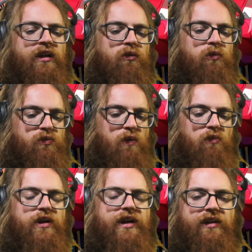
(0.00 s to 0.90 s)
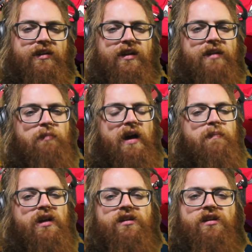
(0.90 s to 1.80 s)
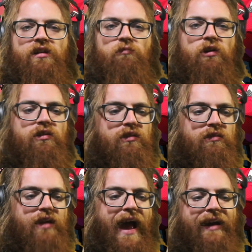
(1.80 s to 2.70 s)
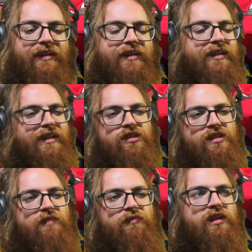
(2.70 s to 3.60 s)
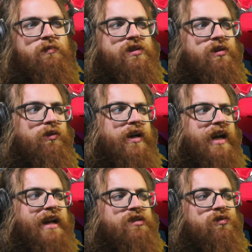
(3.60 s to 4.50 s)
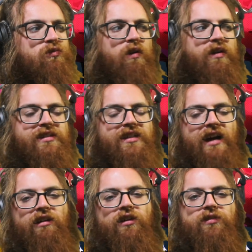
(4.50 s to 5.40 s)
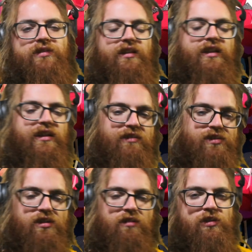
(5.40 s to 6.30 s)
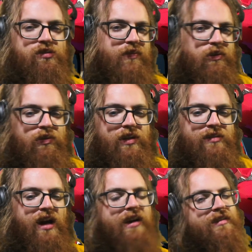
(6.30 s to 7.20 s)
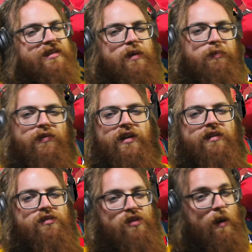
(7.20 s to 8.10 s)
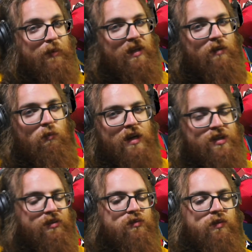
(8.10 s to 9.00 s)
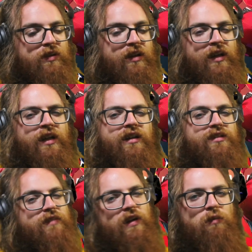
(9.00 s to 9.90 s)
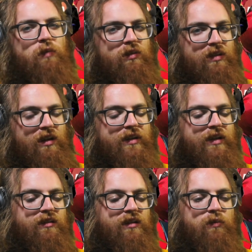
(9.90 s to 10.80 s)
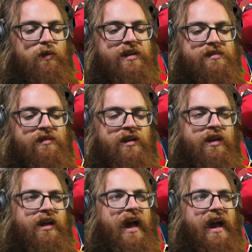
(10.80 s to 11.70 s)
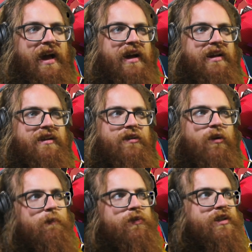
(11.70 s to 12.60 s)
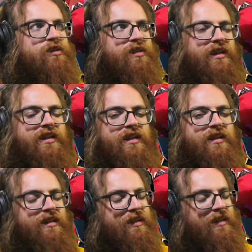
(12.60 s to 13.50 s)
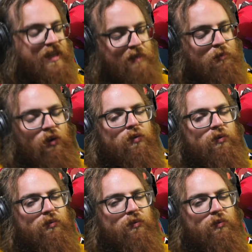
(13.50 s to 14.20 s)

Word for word: was well written in my opinion and well acted like just everything was so great i do want to see how it goes in english and a bunch of other things kind of the same with like the shaman king we're watching the new one because they're very well done in a lot of ways and hopefully it just keep keep go